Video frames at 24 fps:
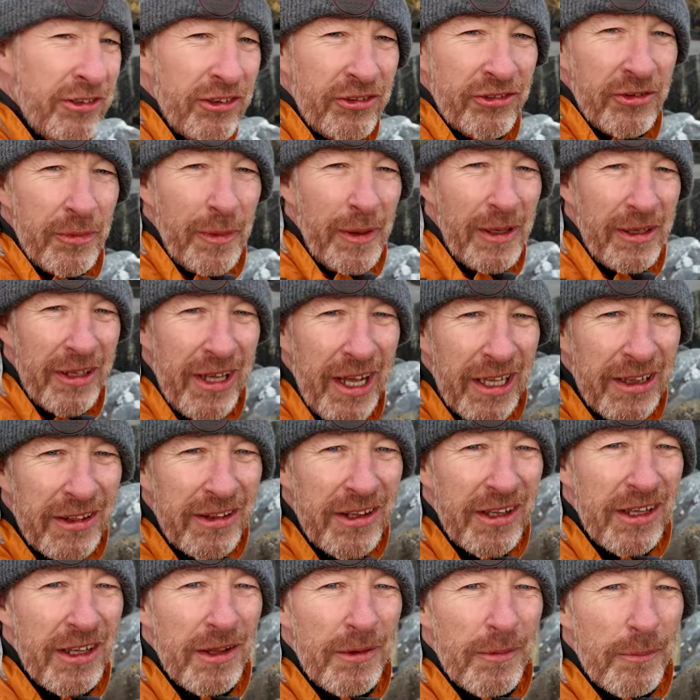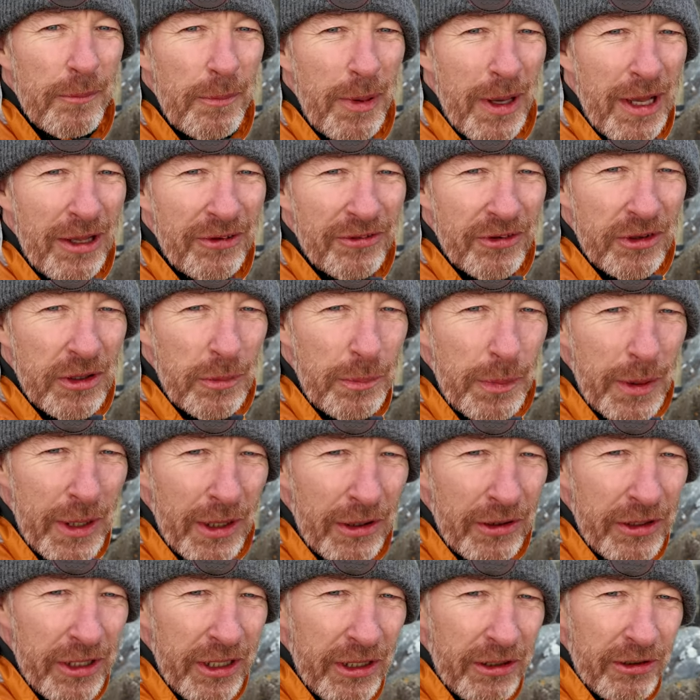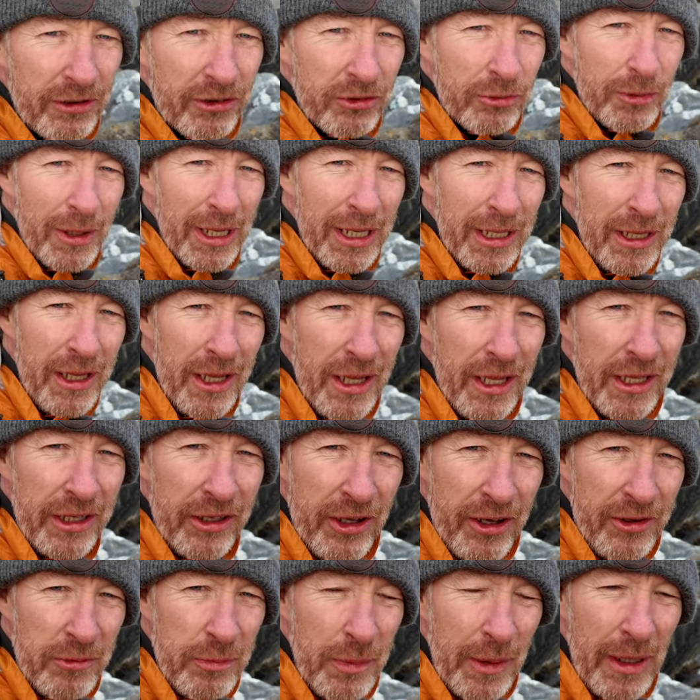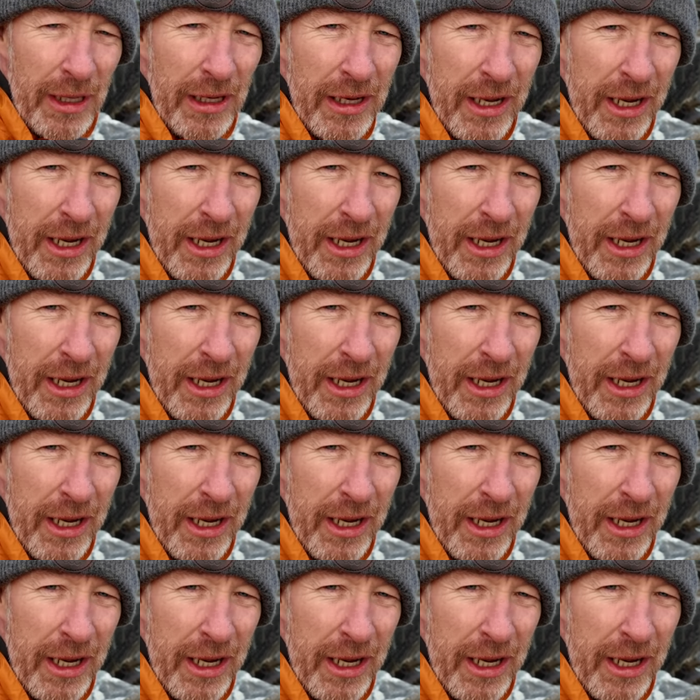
just to be able to get the base of the pier here as well, nice bit of